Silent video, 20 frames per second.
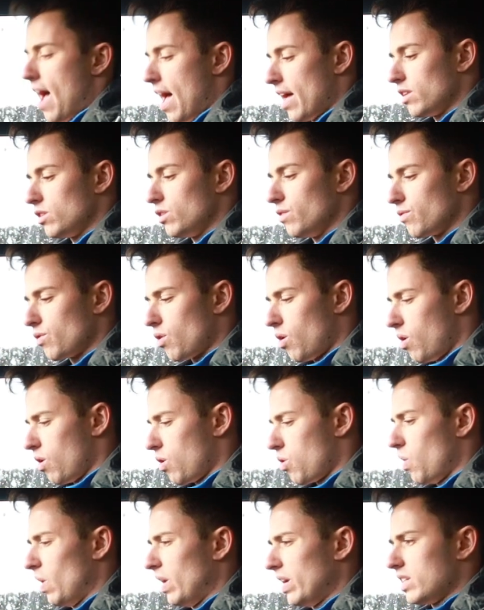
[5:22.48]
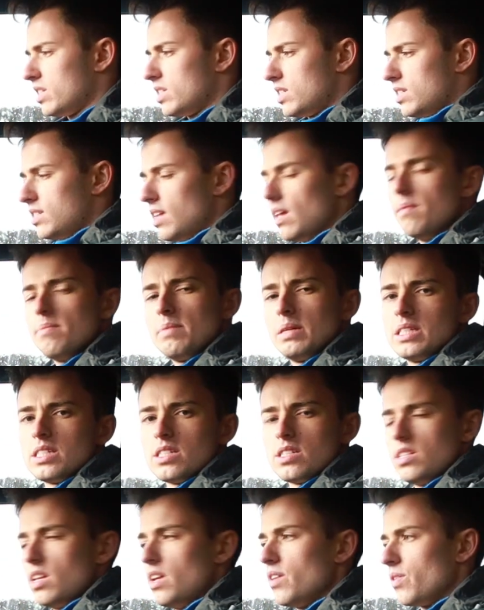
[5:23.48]
and you've got quite a statement
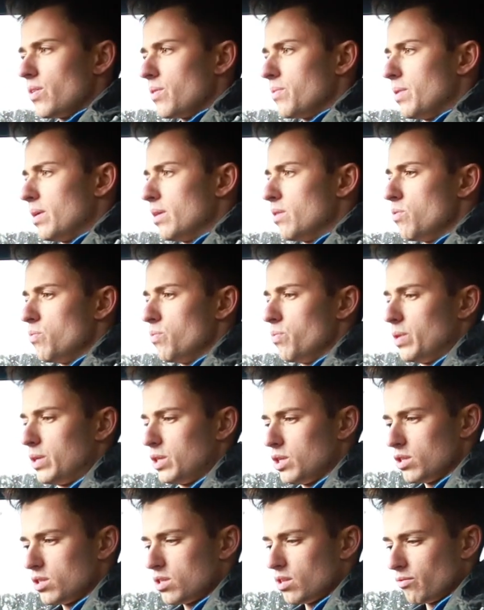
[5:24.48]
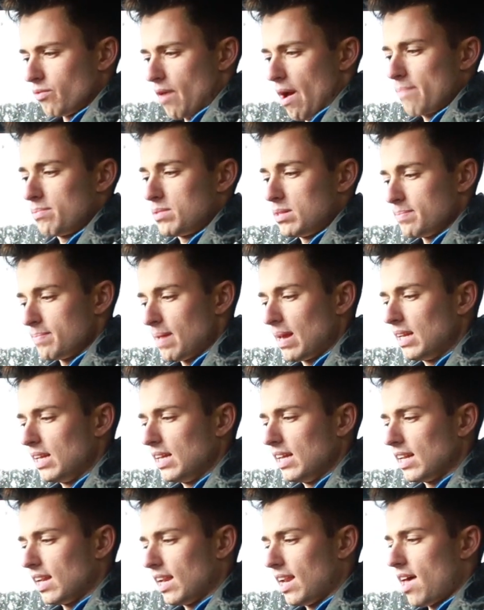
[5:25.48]
steering wheel which is wrapped
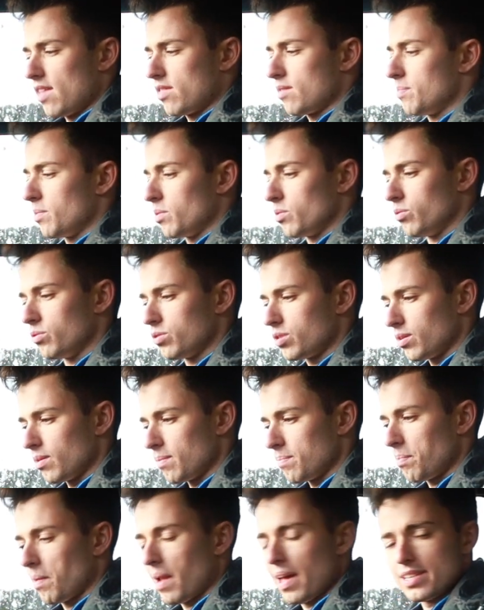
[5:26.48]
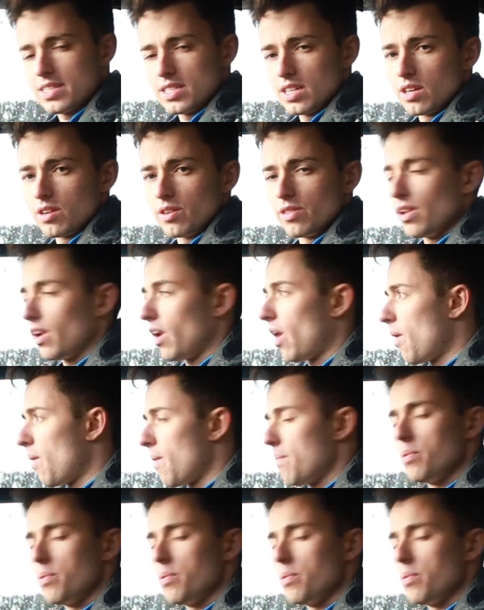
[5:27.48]
mainly in leather but also in plastic on the lower